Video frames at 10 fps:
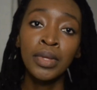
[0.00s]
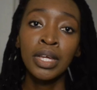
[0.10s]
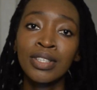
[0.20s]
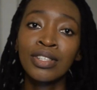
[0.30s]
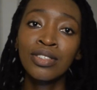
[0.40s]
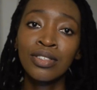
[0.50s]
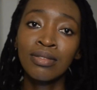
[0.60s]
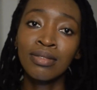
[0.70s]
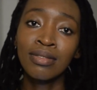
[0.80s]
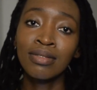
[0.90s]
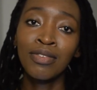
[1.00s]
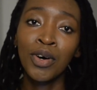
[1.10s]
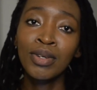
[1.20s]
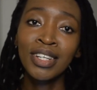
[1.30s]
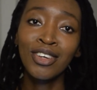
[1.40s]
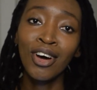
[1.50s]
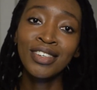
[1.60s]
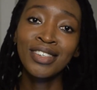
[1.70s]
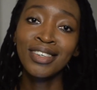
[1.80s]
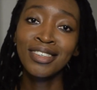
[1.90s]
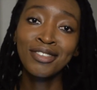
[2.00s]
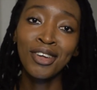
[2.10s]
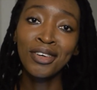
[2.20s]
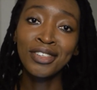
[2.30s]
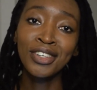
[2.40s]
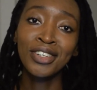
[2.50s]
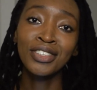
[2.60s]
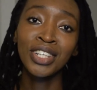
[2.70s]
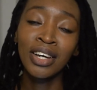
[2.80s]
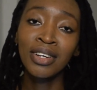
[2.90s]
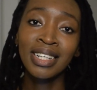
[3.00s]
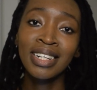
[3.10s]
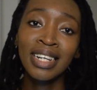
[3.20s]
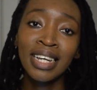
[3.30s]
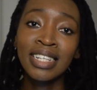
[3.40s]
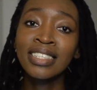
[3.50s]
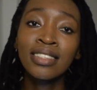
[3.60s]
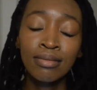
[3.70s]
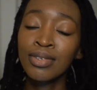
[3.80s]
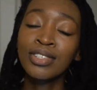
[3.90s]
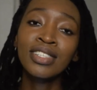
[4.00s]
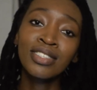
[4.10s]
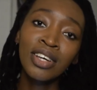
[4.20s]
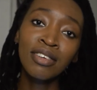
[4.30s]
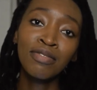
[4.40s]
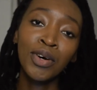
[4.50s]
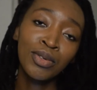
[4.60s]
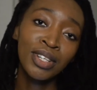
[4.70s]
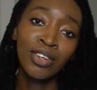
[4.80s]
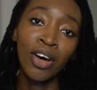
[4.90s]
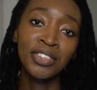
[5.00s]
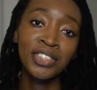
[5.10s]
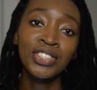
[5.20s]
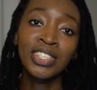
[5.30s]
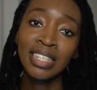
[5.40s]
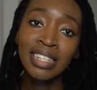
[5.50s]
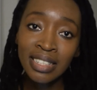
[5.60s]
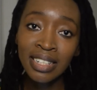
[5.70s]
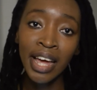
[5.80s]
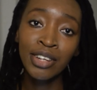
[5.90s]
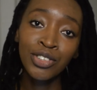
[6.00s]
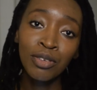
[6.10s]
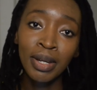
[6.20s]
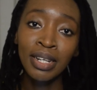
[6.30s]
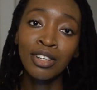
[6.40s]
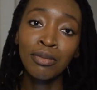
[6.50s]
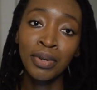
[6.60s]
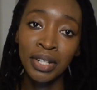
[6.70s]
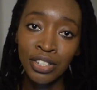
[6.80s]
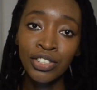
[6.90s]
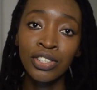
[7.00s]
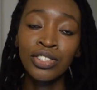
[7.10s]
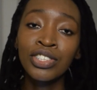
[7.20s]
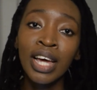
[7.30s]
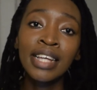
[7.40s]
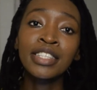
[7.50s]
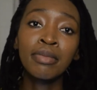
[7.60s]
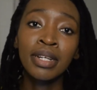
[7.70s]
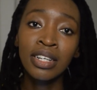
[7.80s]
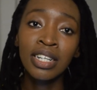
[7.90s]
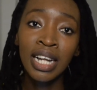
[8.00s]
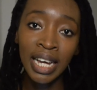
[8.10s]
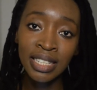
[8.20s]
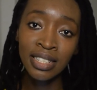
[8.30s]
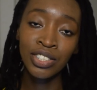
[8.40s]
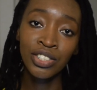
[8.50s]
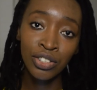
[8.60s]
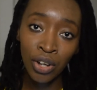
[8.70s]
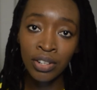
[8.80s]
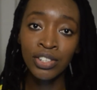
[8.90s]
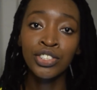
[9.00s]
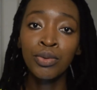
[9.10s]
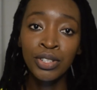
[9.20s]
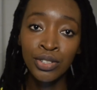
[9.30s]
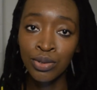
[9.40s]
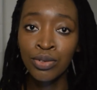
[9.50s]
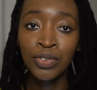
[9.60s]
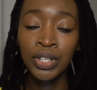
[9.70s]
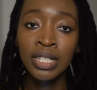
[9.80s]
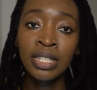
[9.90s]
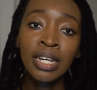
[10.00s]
This phony doctor, Dr. Jacqueline Claggett, she's not a phony doctor. She is an actual medical practitioner. She has a medical license. She's a doctor. She went to school for this.